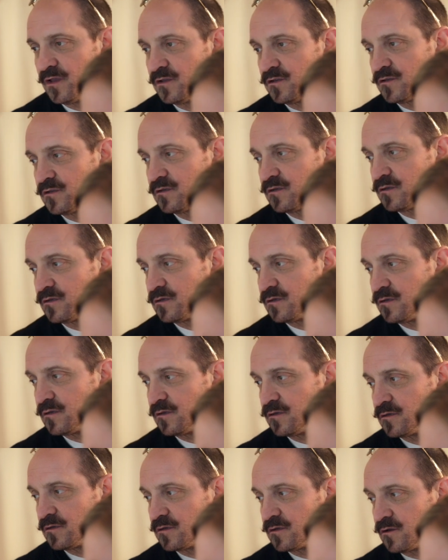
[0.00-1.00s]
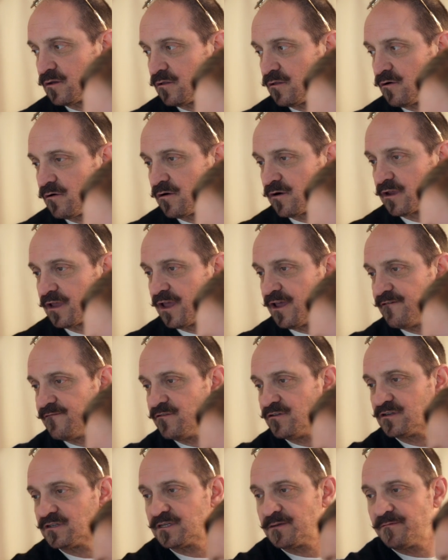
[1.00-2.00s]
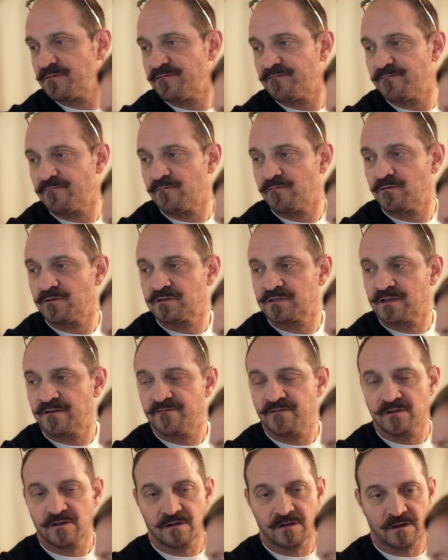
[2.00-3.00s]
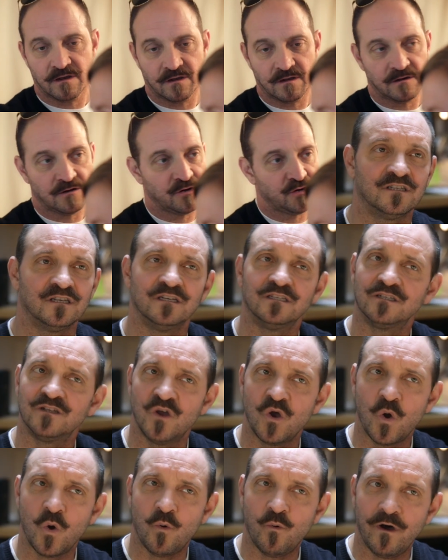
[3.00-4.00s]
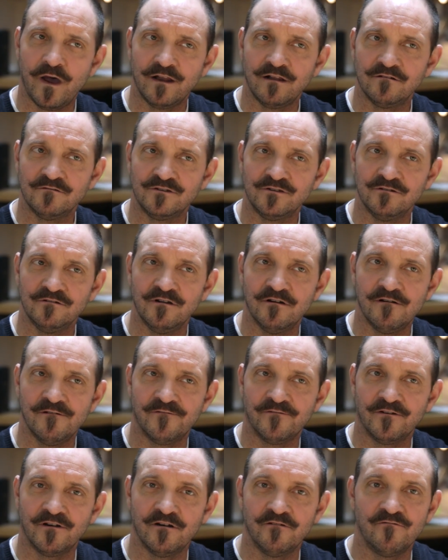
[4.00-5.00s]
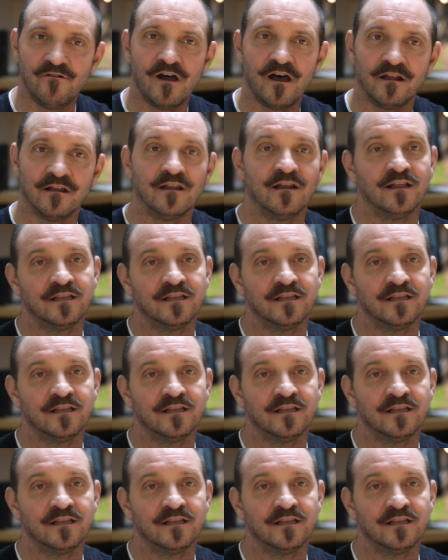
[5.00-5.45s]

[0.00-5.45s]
lets me go. I can get upset in the studio, and says, "Why don't you go for a run?"